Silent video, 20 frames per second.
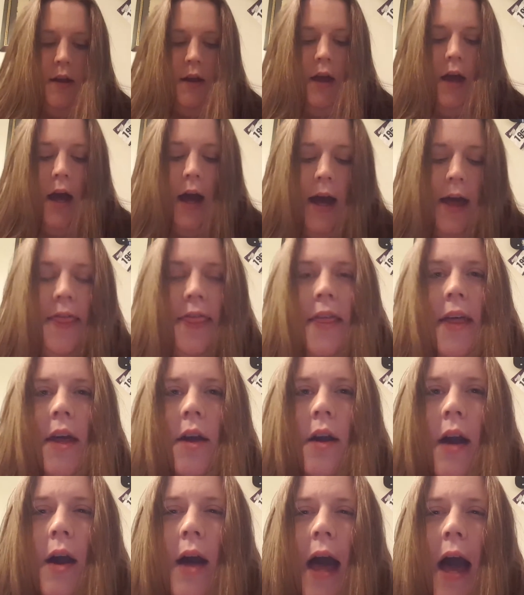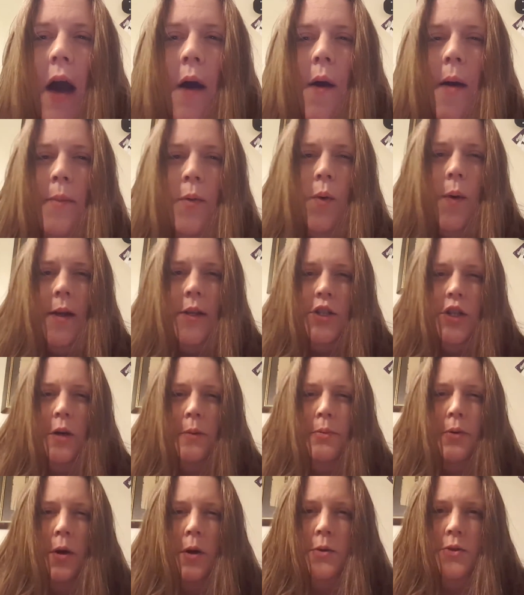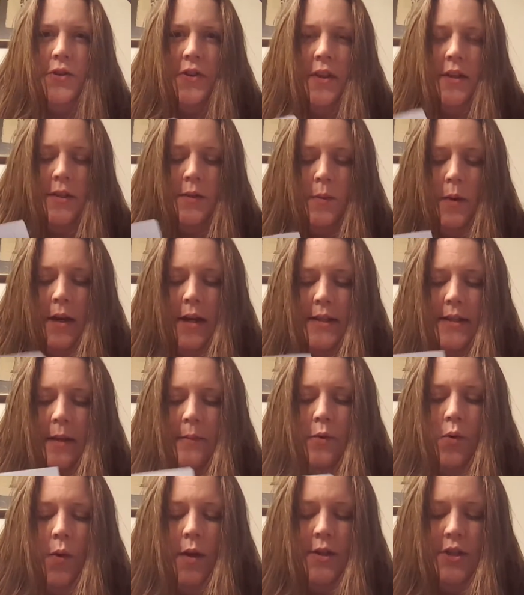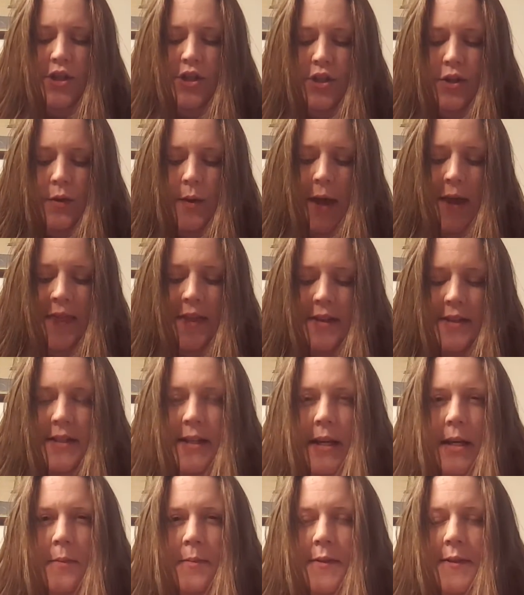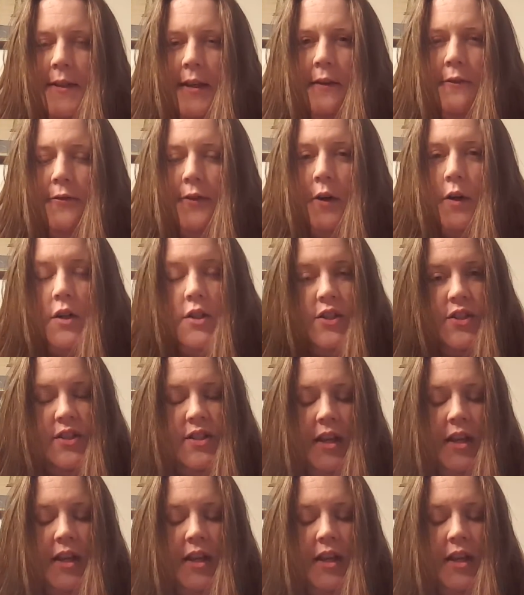I think how I'm going to approach this one is I'm going to do like the DMC first,